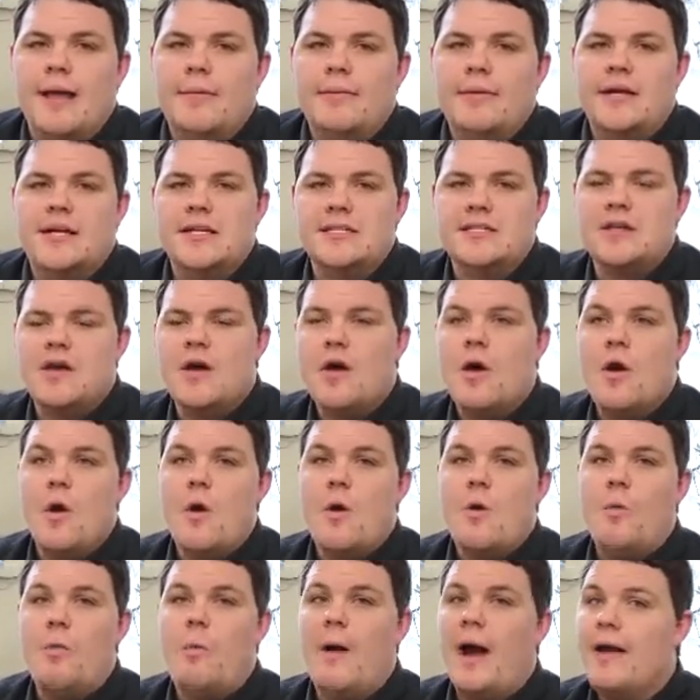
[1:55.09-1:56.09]
Because
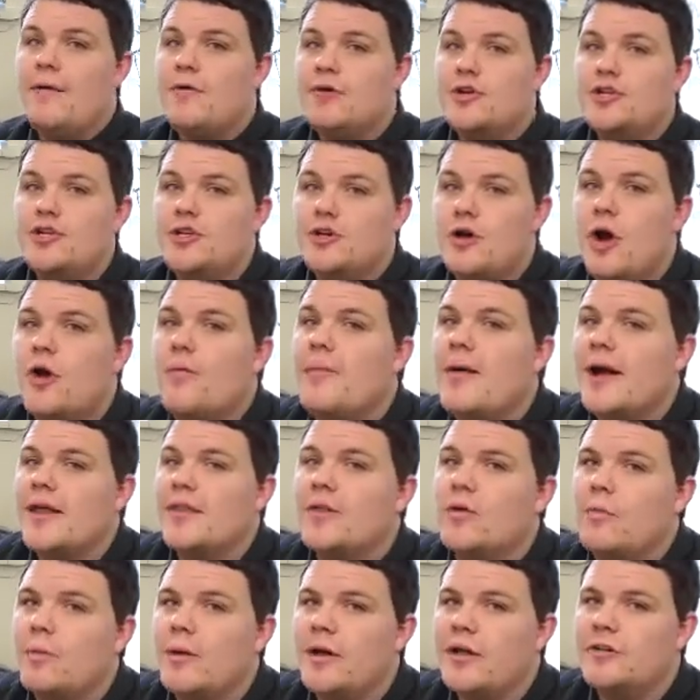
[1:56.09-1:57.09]
why would you go by the
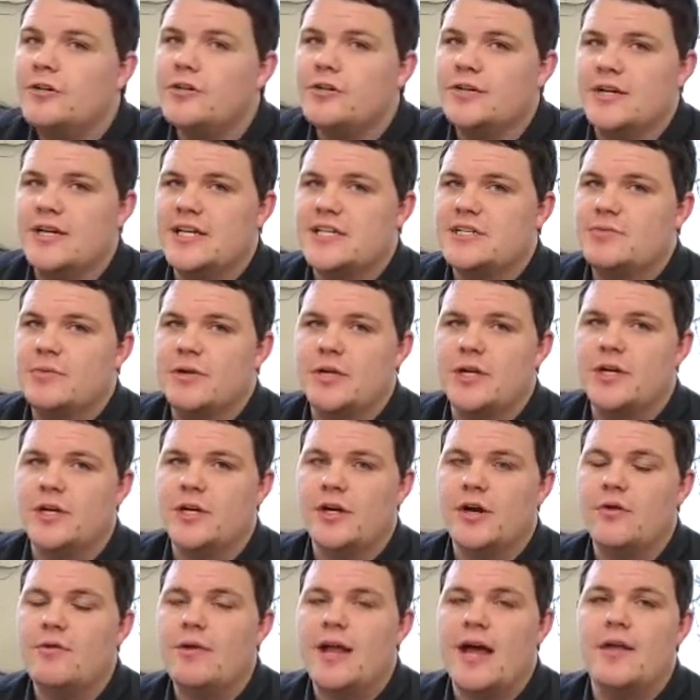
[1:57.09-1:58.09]
wilderness when you could
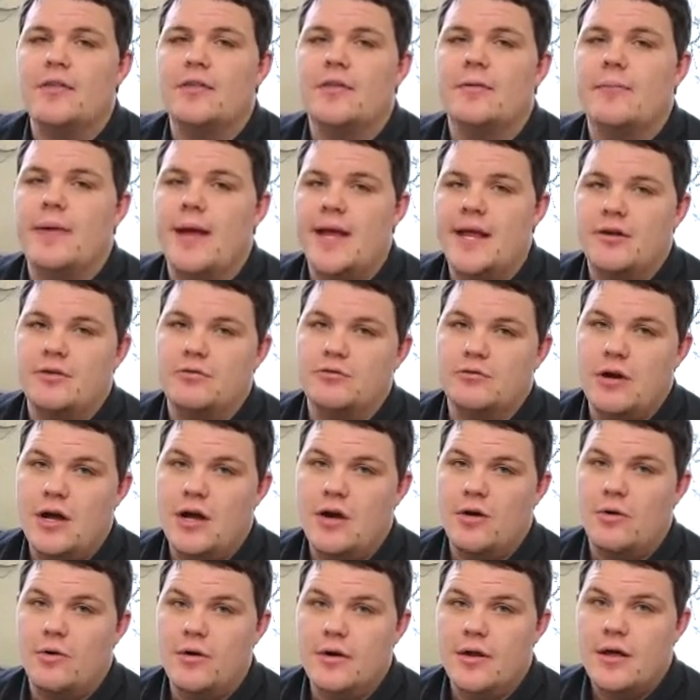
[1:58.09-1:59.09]
go down the main
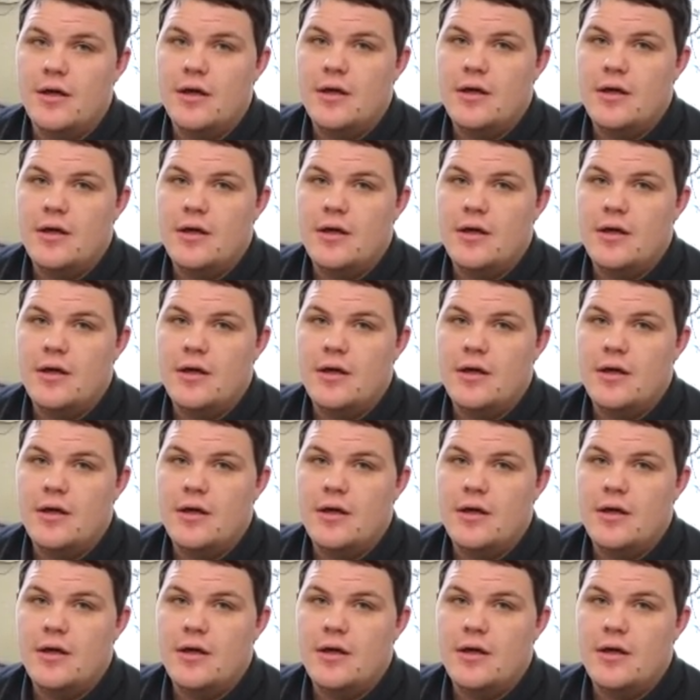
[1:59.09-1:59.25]
road?